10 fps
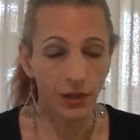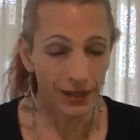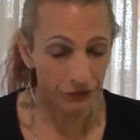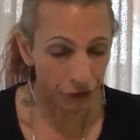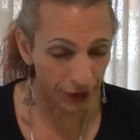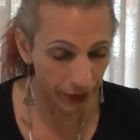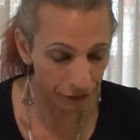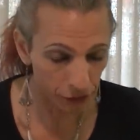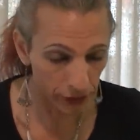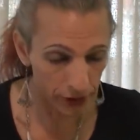In
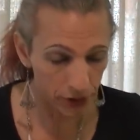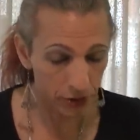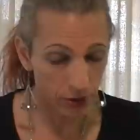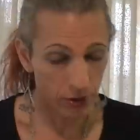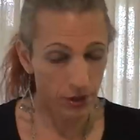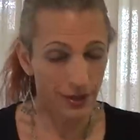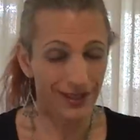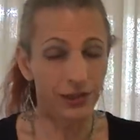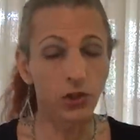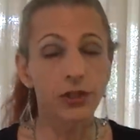forgetfulness,
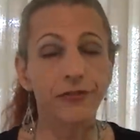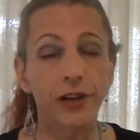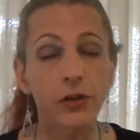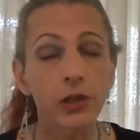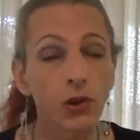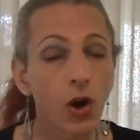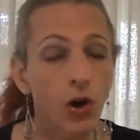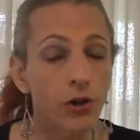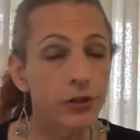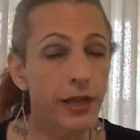it looks very
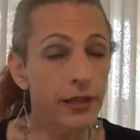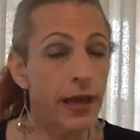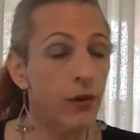large that how